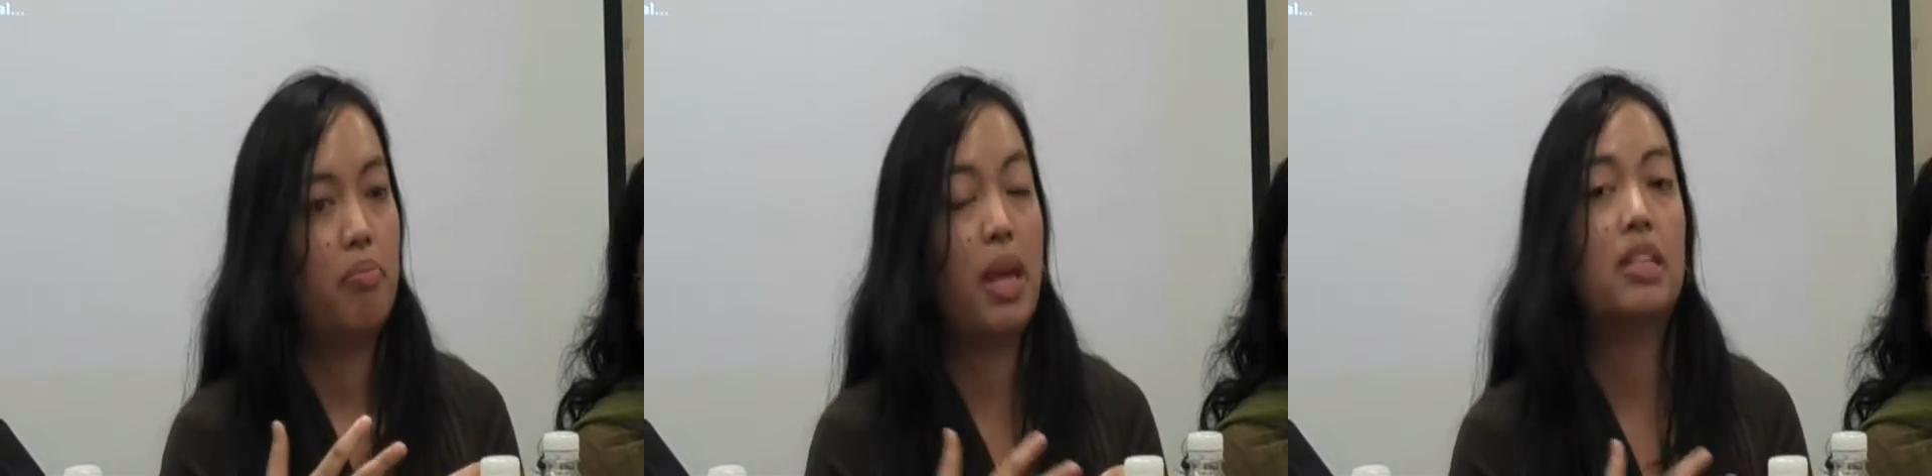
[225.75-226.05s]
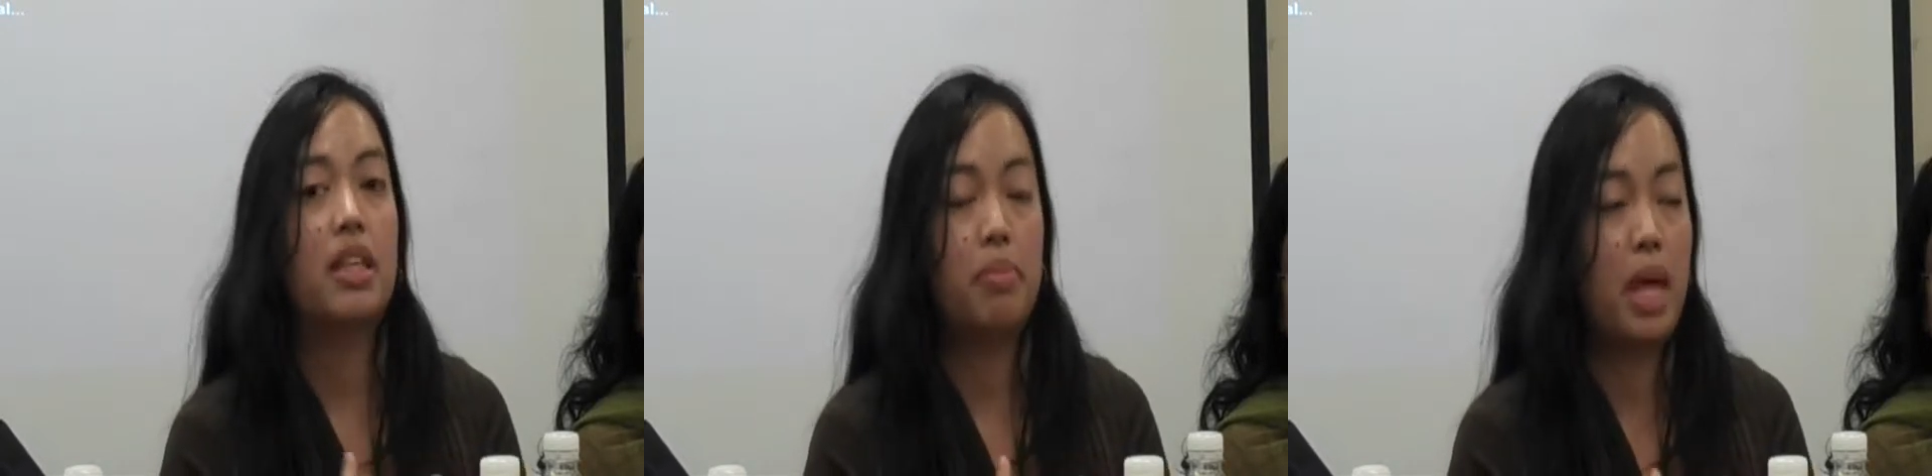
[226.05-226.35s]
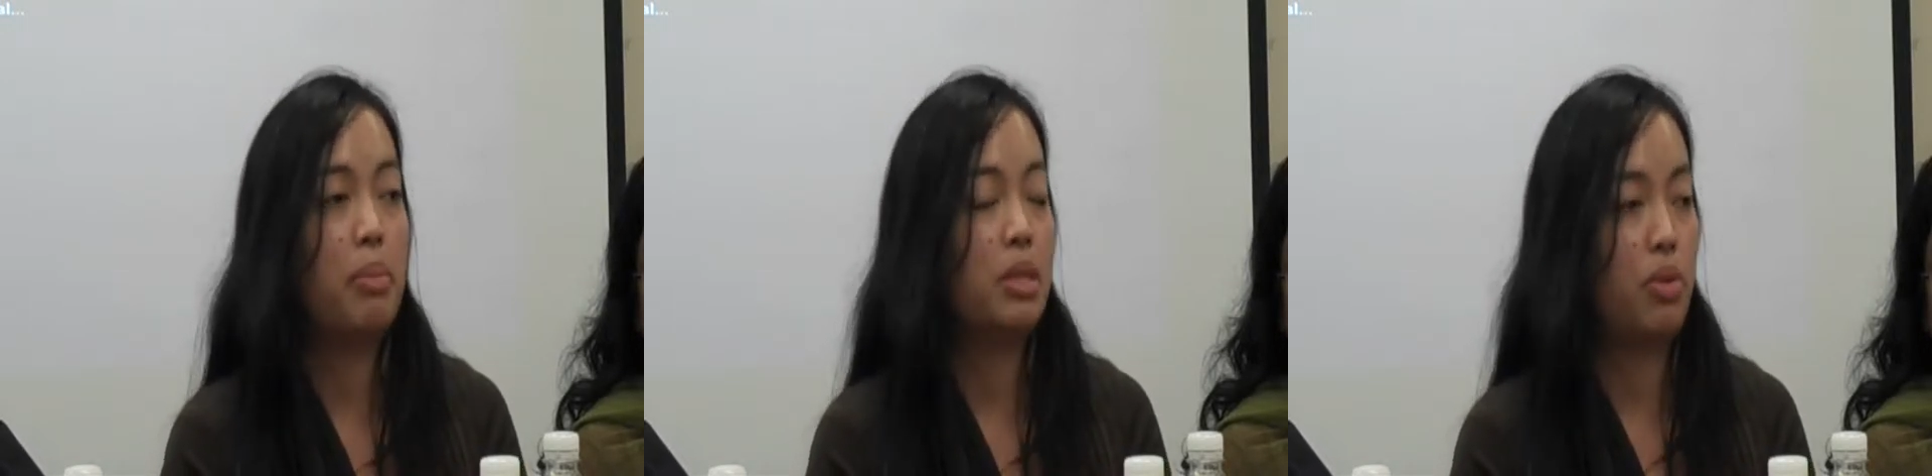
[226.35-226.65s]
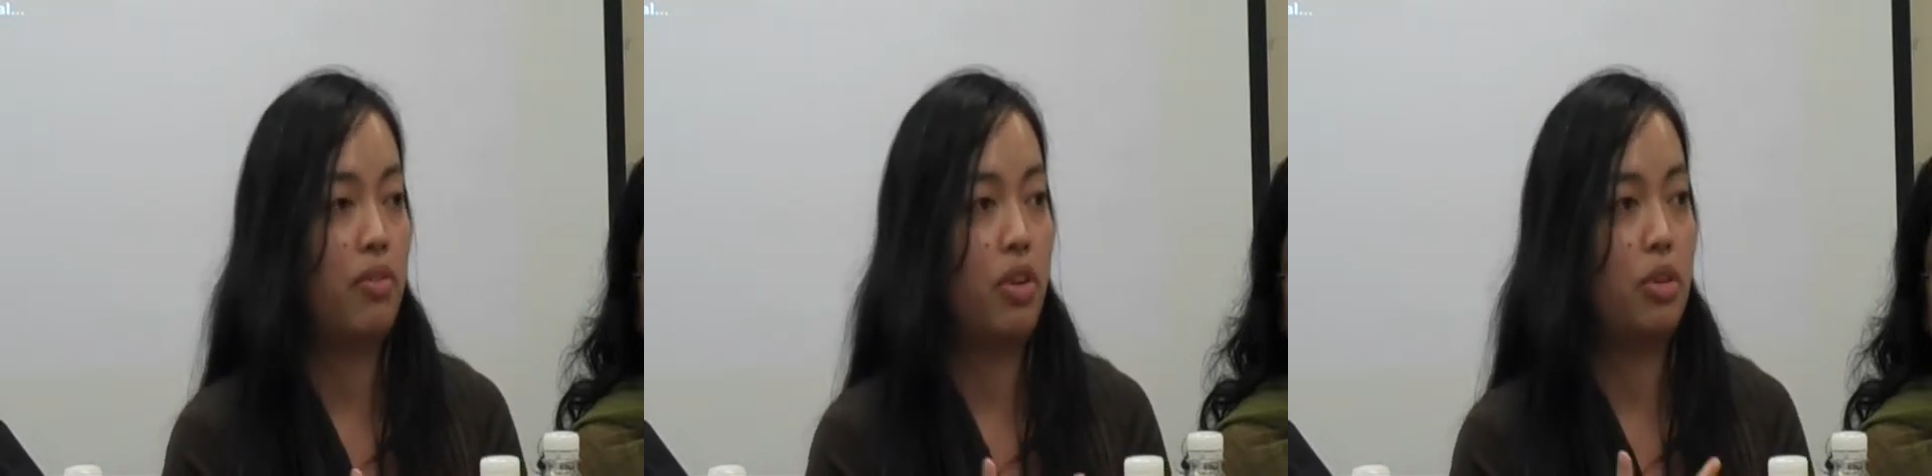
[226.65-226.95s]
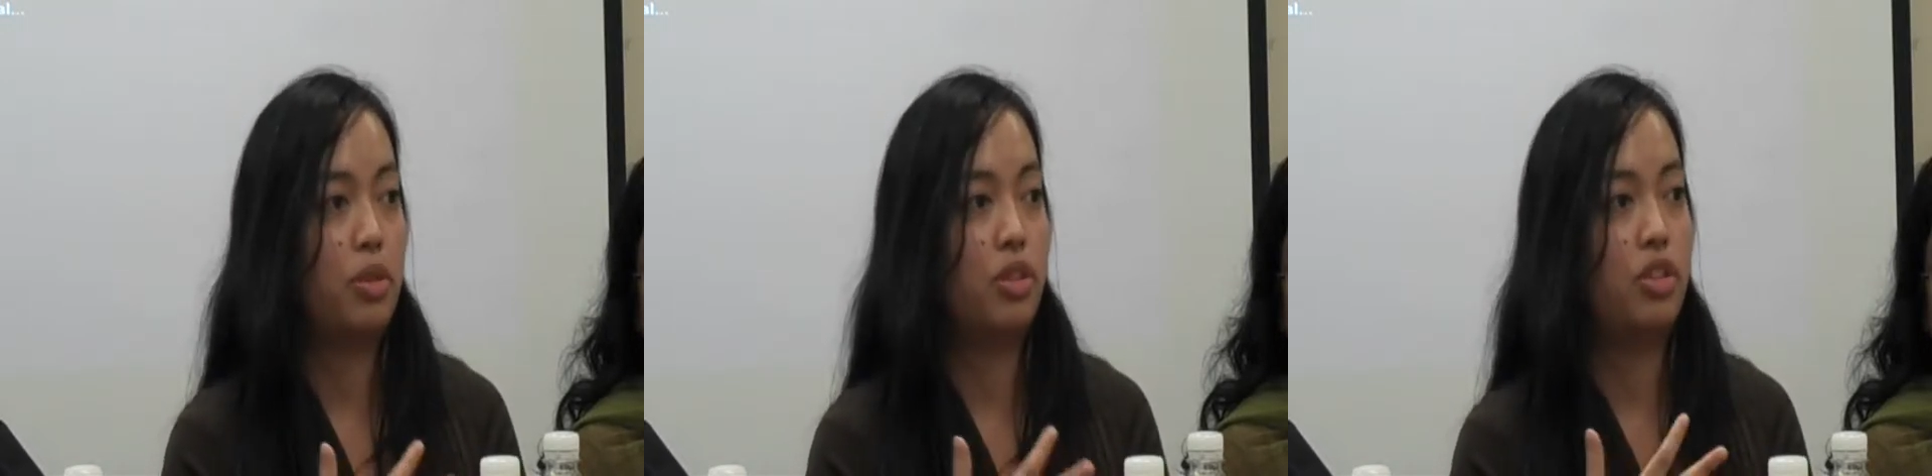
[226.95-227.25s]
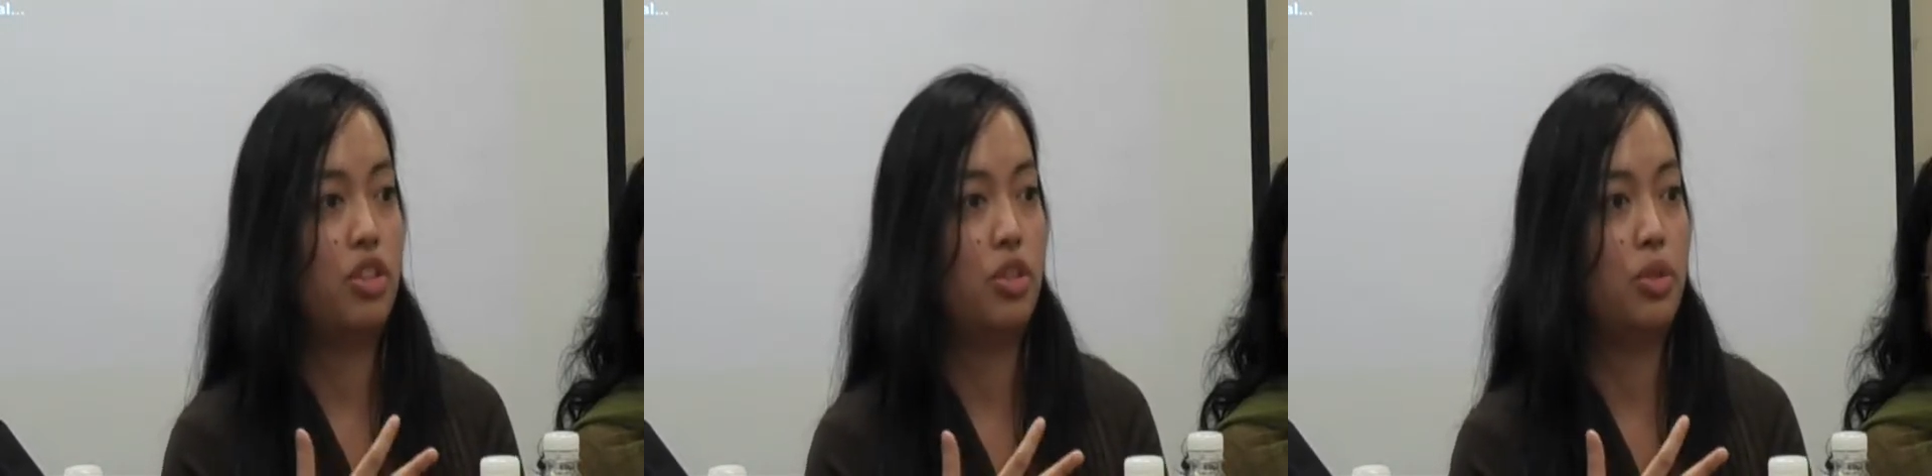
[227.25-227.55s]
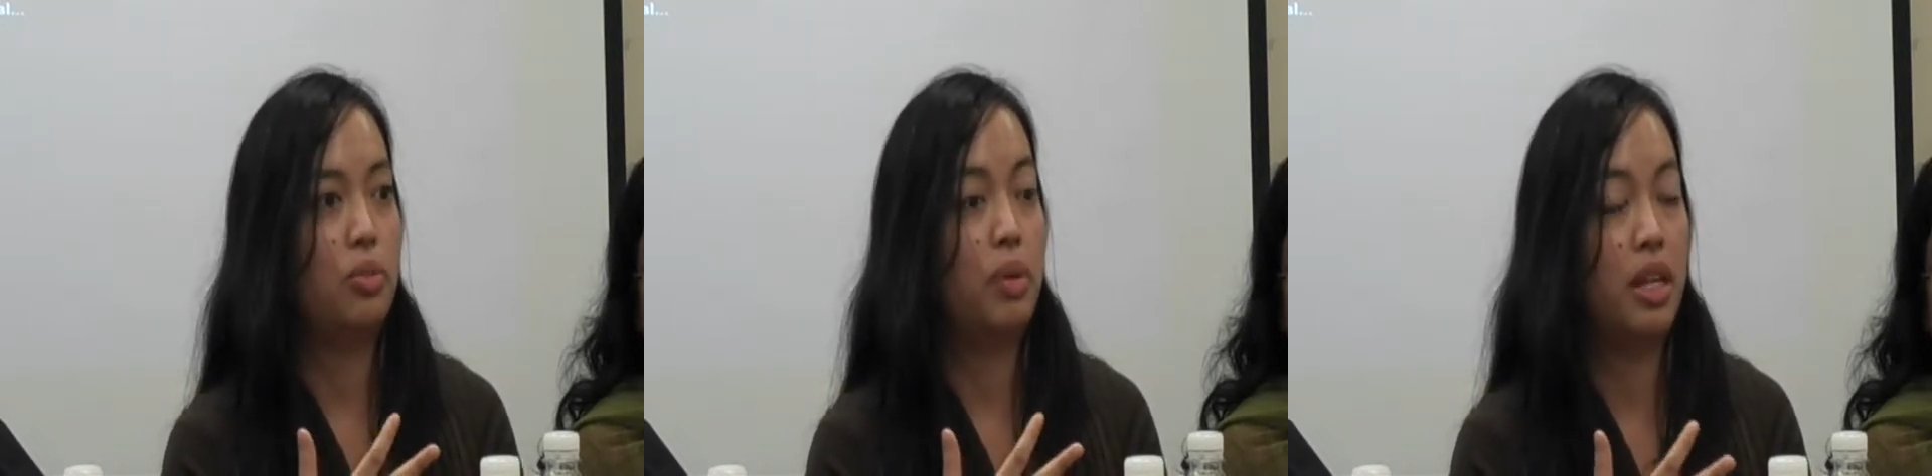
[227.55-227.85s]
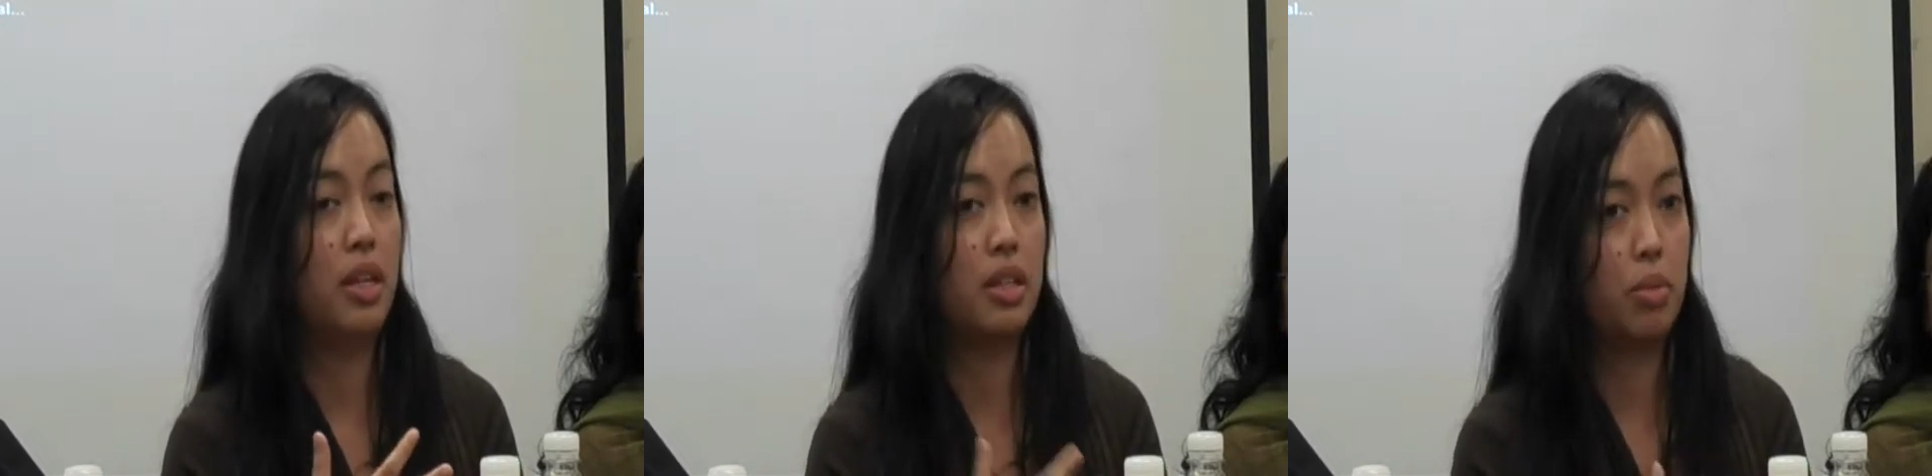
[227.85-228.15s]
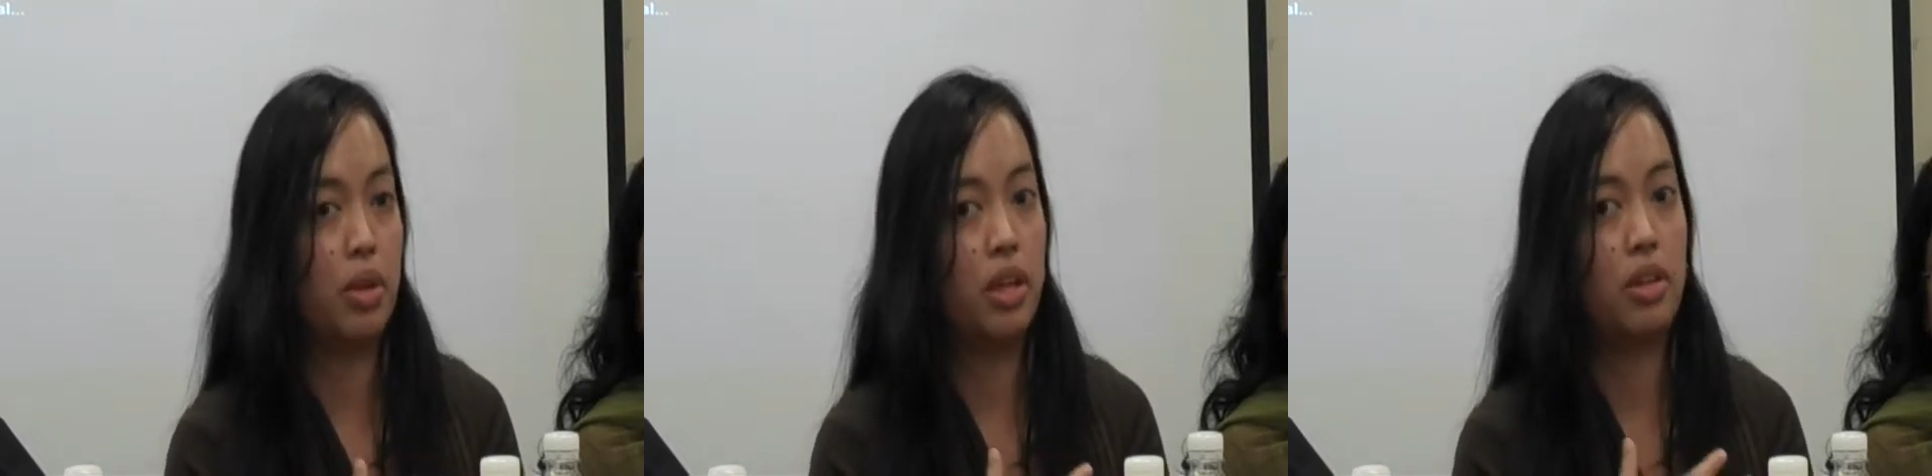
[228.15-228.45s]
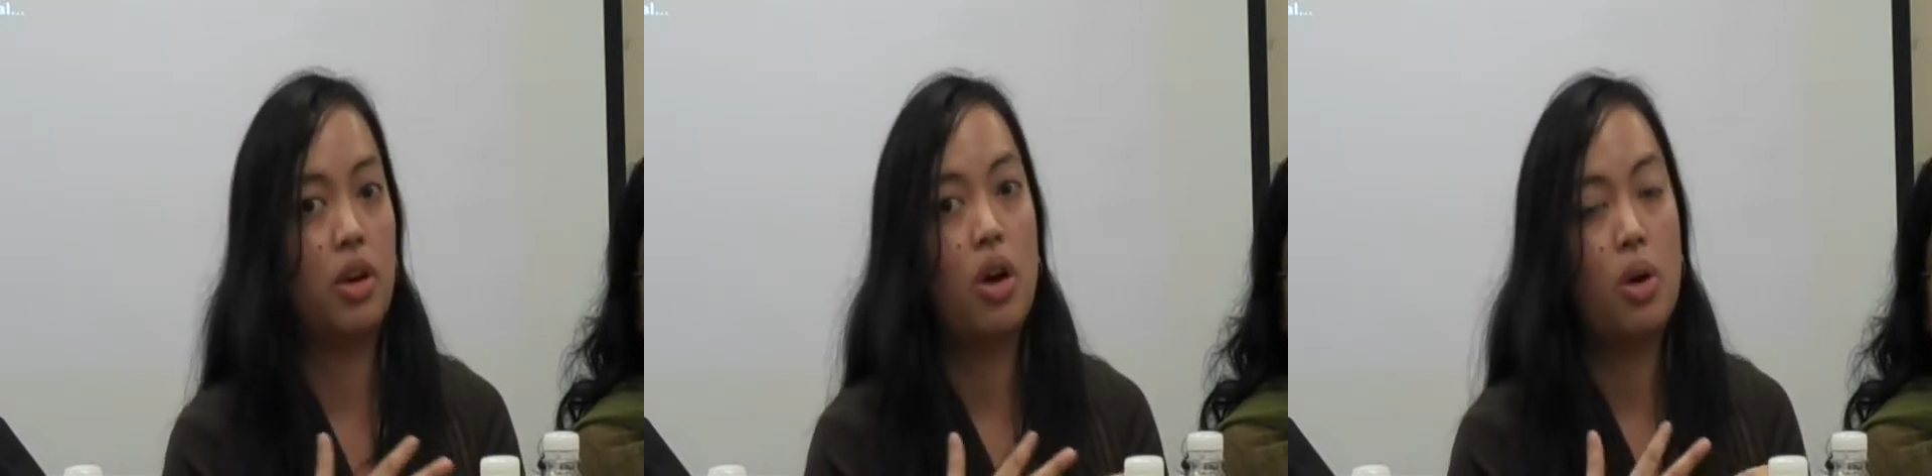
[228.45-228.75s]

makes them that much more vulnerable to being exploited